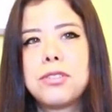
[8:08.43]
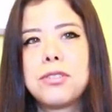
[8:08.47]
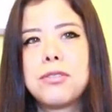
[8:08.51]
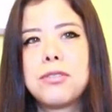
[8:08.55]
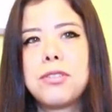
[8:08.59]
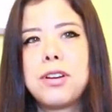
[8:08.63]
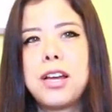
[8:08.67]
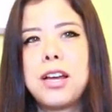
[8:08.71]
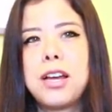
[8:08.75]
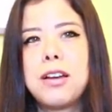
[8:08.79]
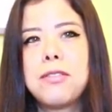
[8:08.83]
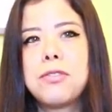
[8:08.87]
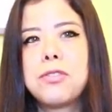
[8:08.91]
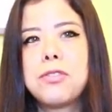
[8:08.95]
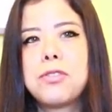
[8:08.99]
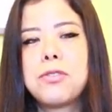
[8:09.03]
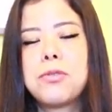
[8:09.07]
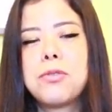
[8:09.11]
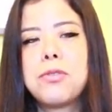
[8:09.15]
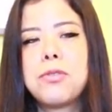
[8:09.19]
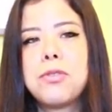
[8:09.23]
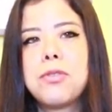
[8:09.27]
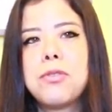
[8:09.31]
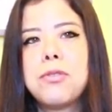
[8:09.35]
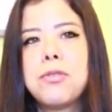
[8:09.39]
so I have
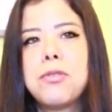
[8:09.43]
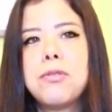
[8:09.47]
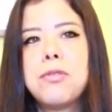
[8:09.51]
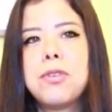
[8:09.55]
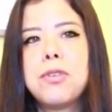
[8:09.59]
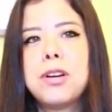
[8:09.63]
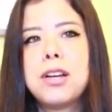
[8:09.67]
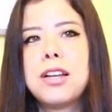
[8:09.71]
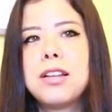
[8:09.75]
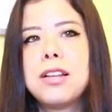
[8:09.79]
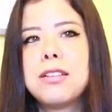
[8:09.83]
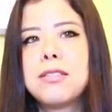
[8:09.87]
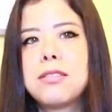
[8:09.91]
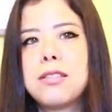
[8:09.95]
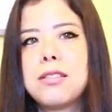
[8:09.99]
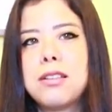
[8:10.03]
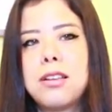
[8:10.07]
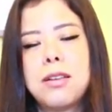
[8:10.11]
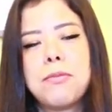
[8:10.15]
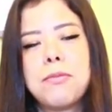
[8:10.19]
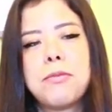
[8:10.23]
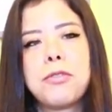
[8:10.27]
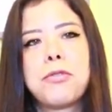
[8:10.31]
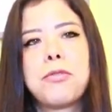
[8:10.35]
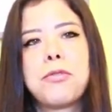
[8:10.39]
to go against
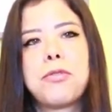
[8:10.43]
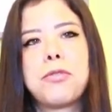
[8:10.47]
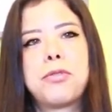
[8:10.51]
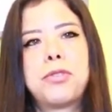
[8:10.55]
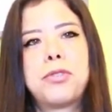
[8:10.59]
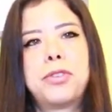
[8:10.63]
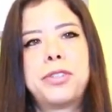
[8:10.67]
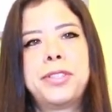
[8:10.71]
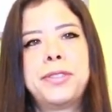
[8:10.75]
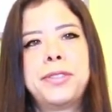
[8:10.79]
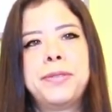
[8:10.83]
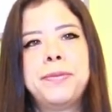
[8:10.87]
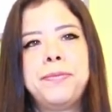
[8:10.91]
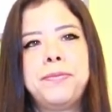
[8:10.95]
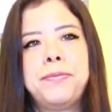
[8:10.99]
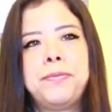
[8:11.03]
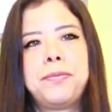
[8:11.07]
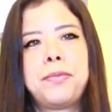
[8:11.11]
him on court.